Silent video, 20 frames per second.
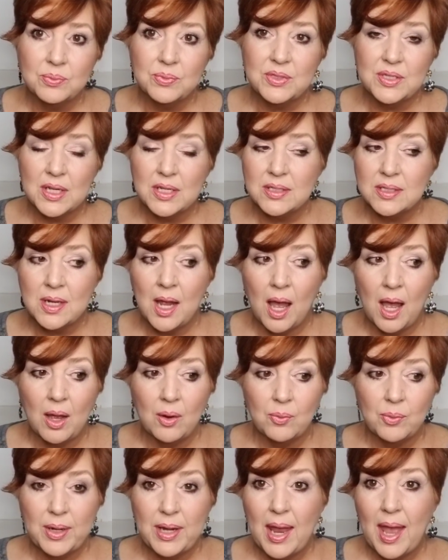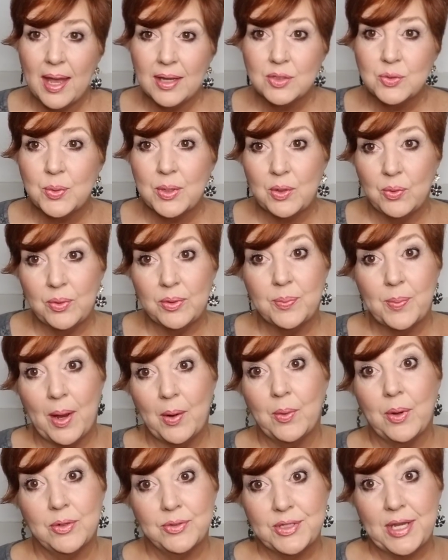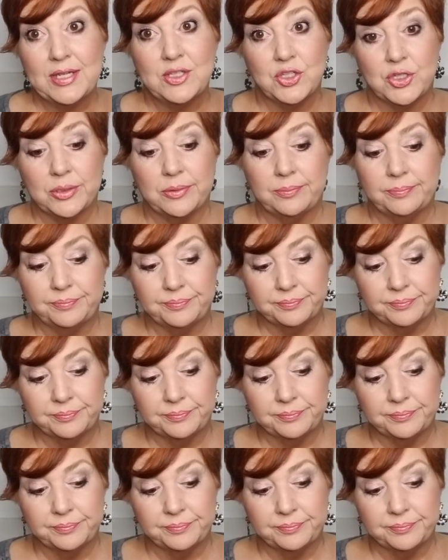does not react well with my rosacea.